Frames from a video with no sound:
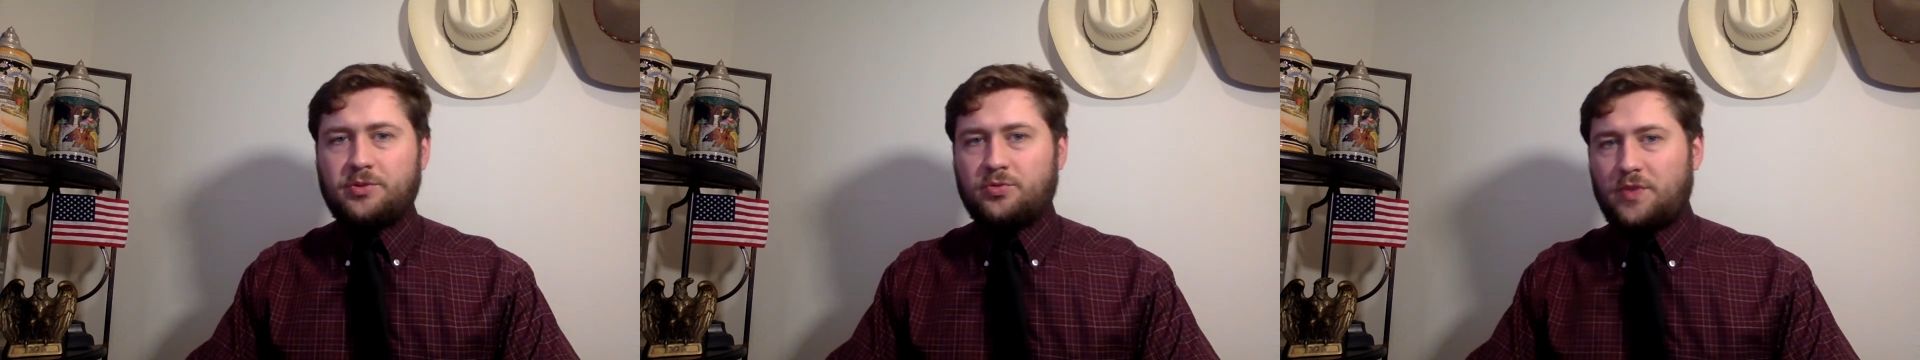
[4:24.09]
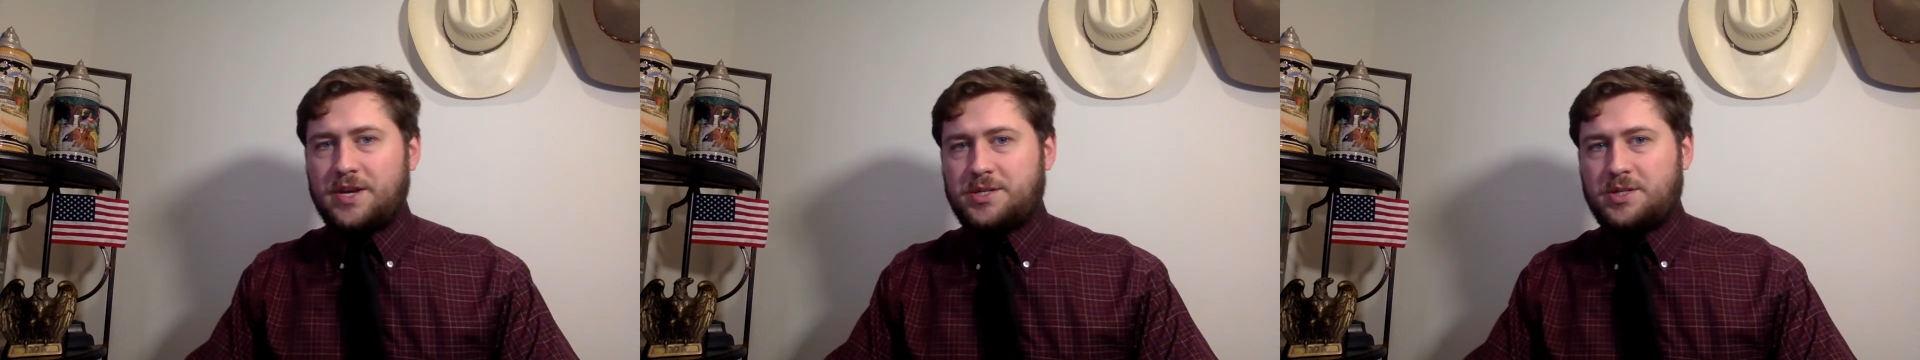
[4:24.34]

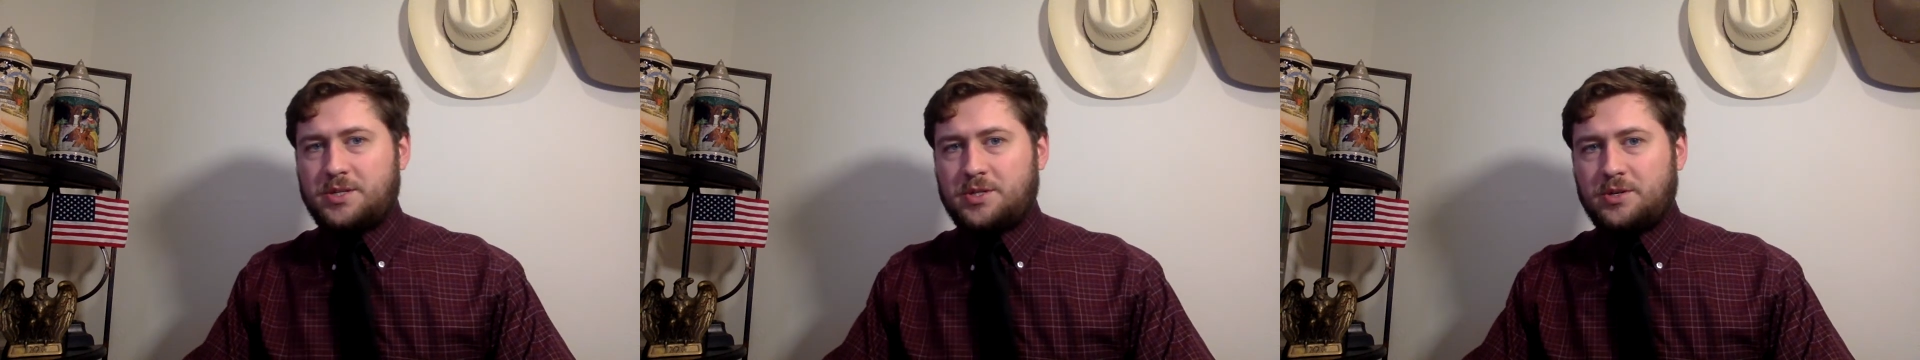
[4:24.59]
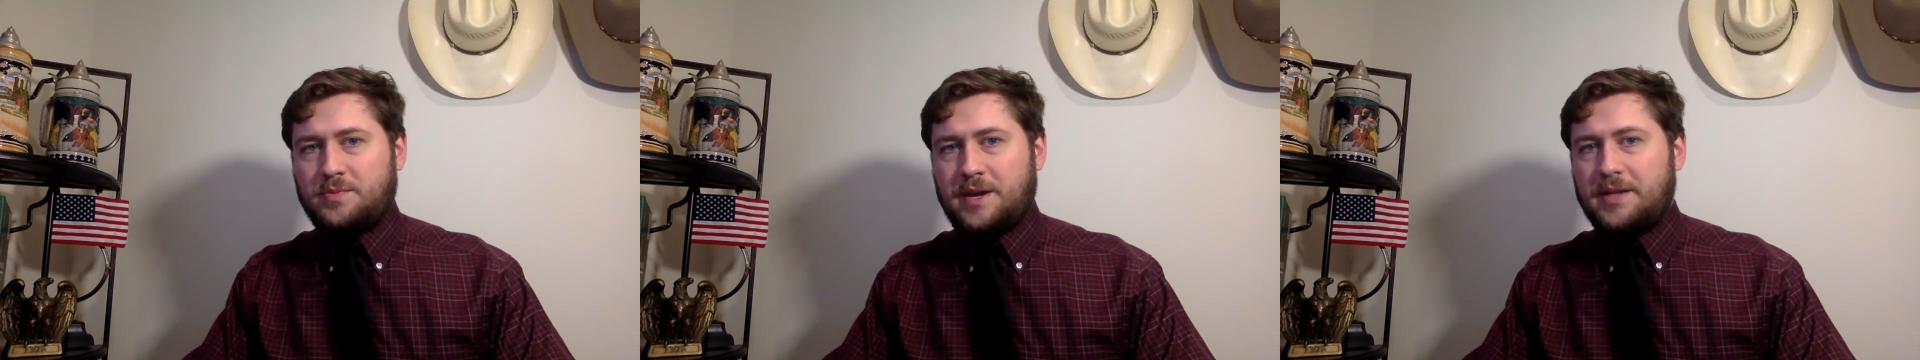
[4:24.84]

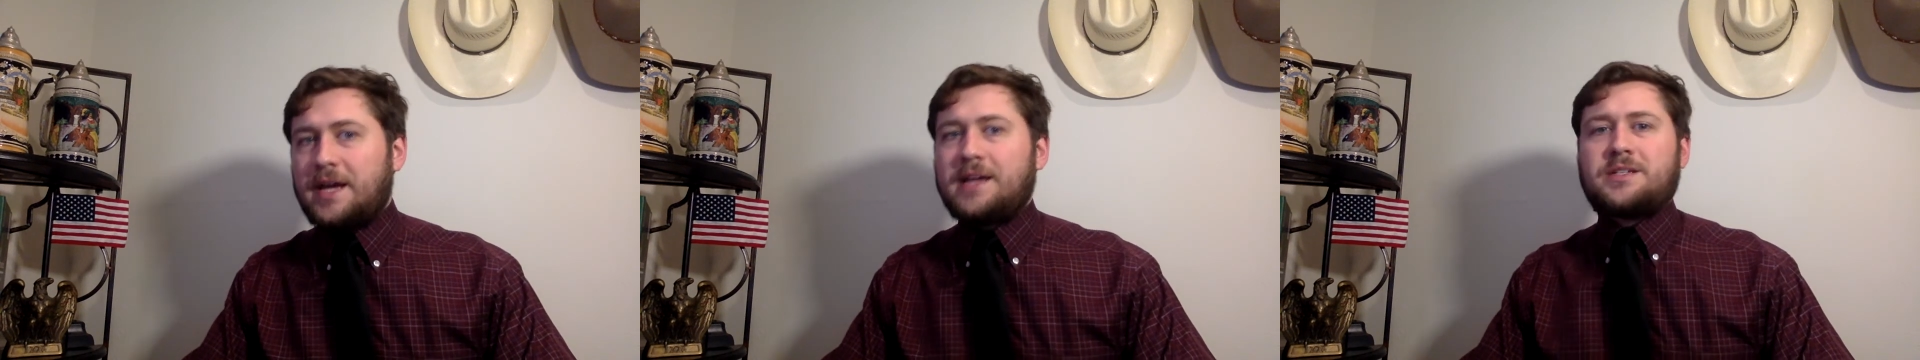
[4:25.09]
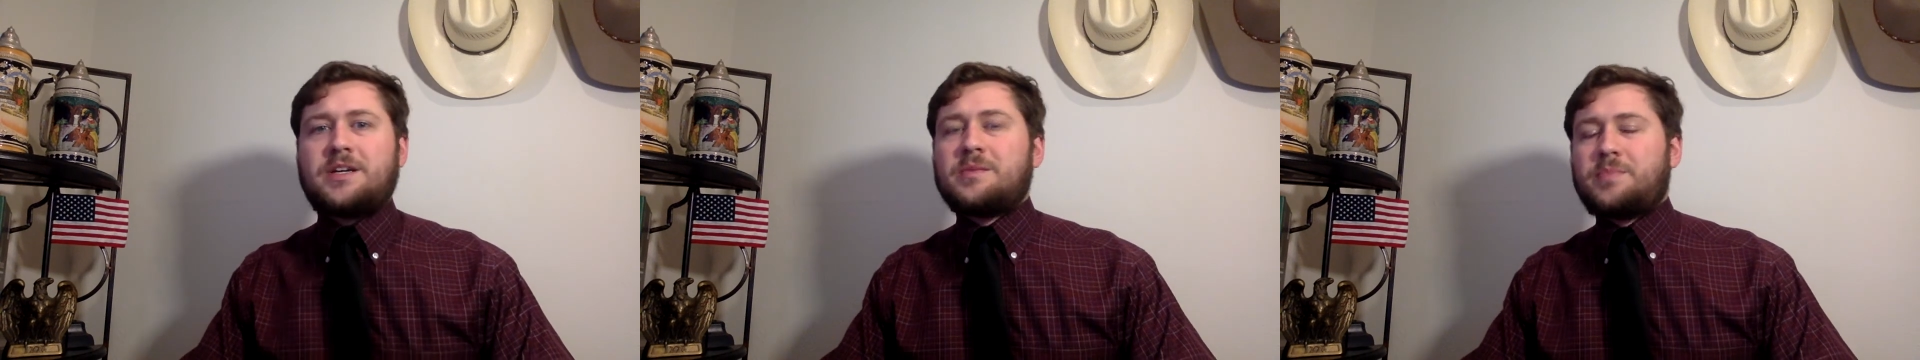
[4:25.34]
racism and
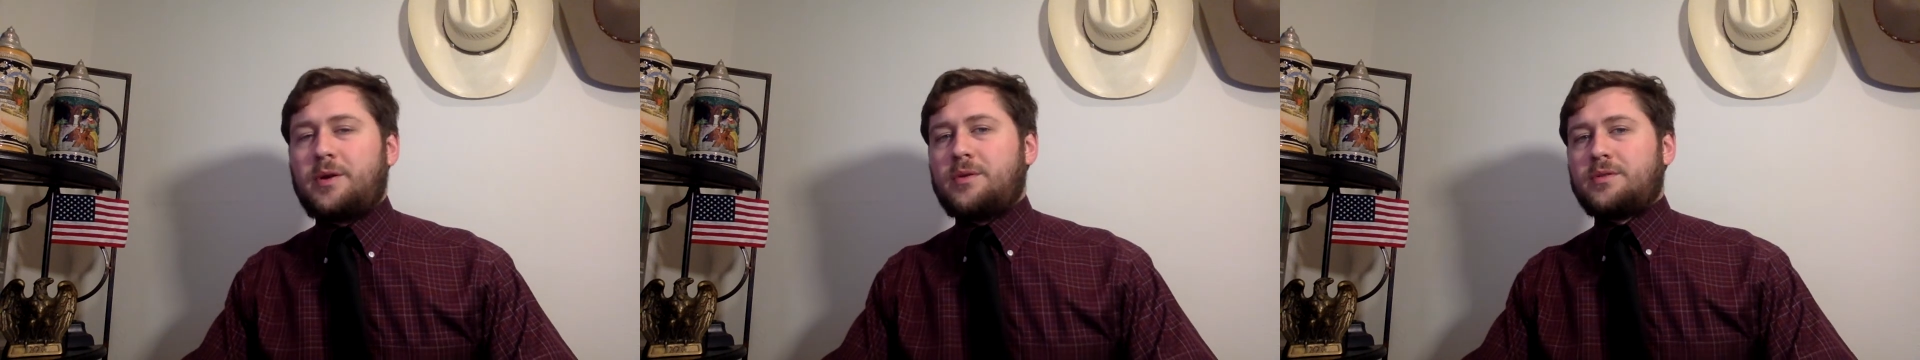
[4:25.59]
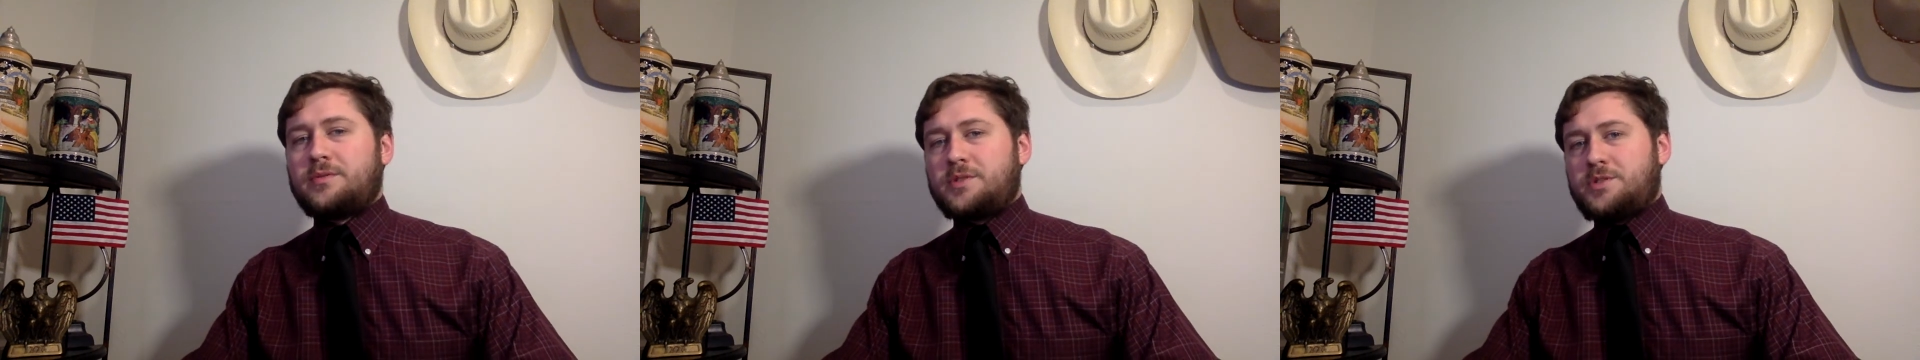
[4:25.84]

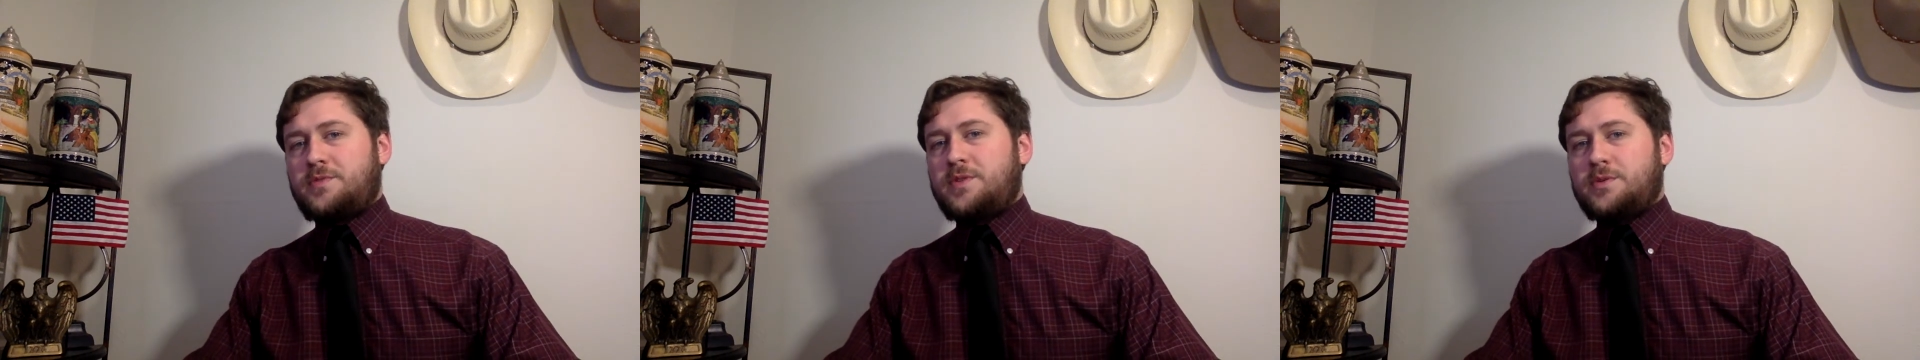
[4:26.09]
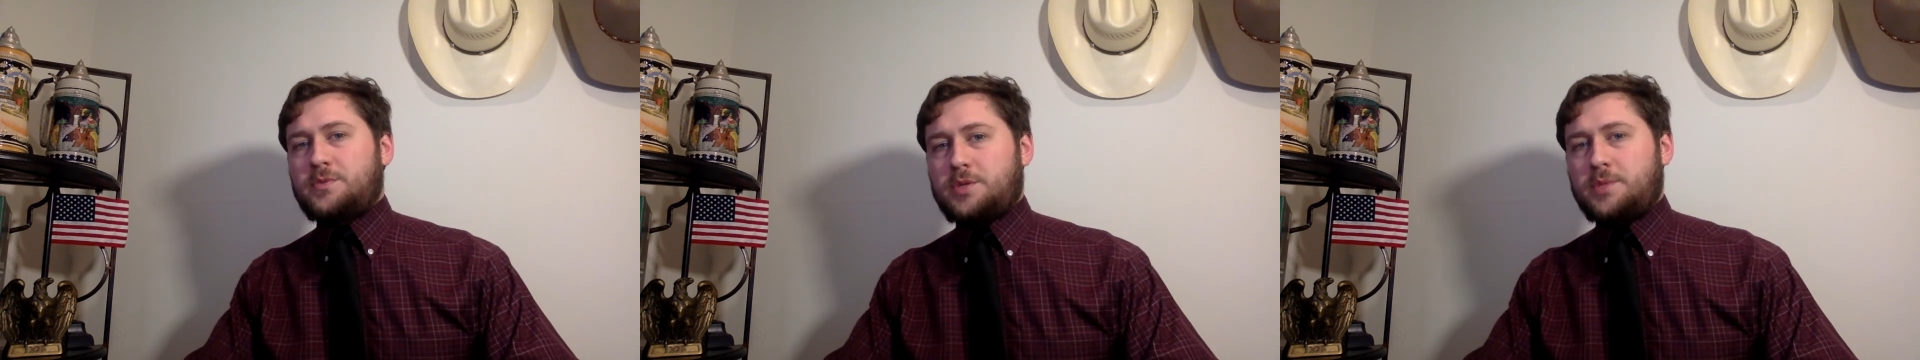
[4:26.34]
anti-imperialist views.